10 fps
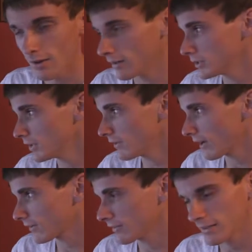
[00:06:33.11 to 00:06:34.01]
or
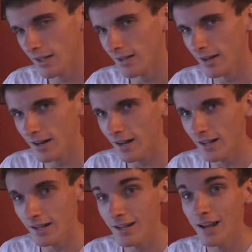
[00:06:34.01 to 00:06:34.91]
GTX, not a
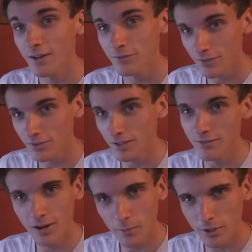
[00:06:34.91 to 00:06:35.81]
980, a 950,
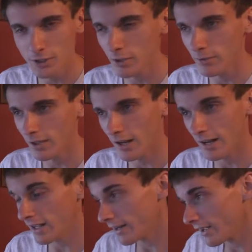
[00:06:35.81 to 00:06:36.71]
very much cheaper than a
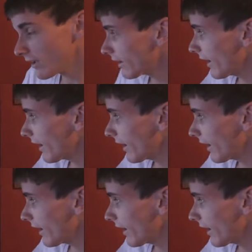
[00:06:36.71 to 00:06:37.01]
980.